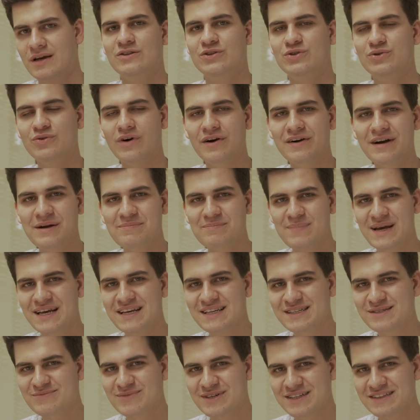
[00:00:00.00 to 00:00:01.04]
To our
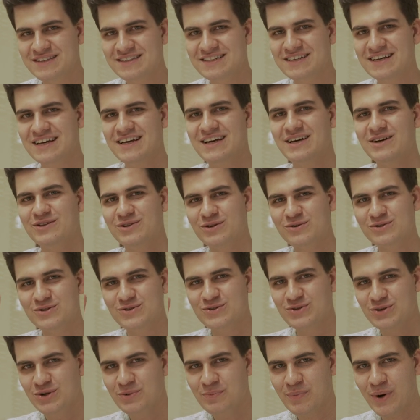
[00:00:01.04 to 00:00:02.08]
amazement,
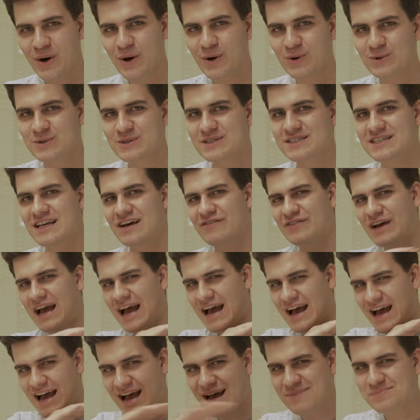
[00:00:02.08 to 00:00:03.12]
those two posts have
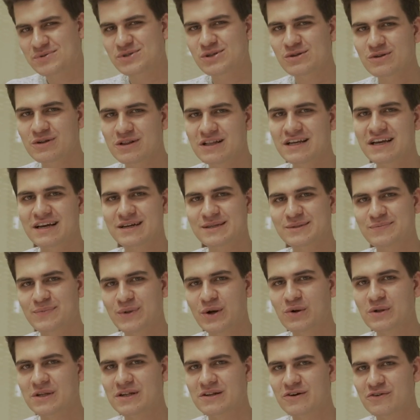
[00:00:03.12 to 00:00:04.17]
absolutely
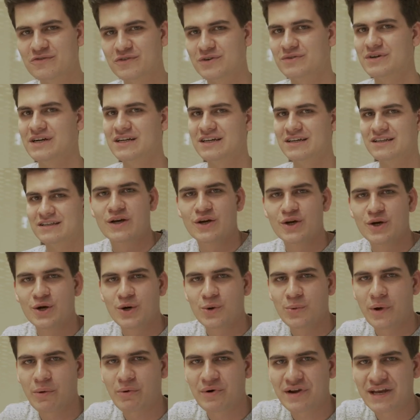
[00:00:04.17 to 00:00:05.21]
exploded over Reddit.
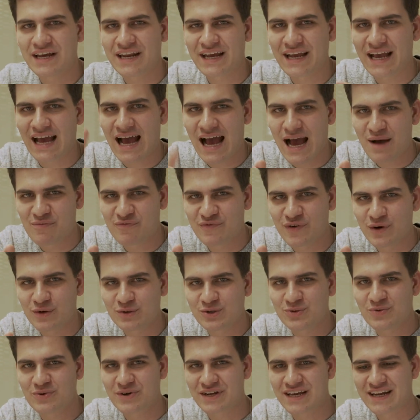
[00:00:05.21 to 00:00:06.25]
We were getting
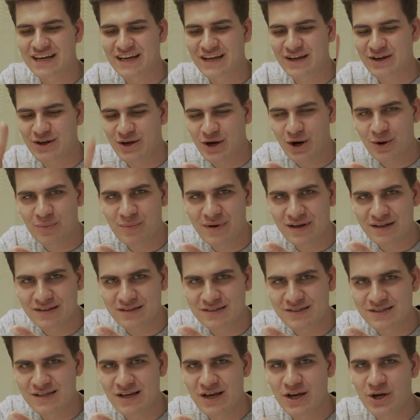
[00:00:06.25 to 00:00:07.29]
upvotes, we were getting
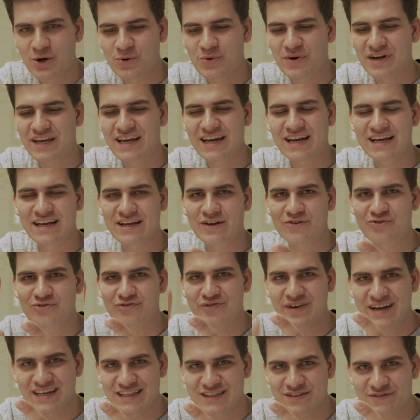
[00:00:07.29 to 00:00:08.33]
comments, we were getting
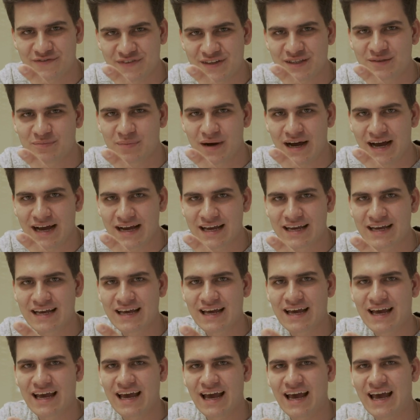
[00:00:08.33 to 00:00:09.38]
great feedback.
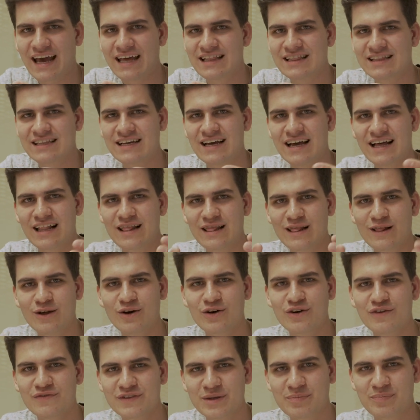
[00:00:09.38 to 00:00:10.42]
And a
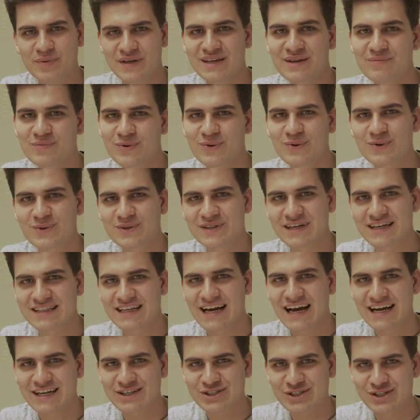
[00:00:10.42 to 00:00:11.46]
lot of the people
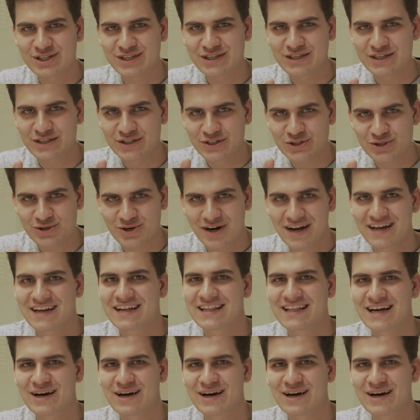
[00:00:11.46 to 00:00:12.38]
that actually tried it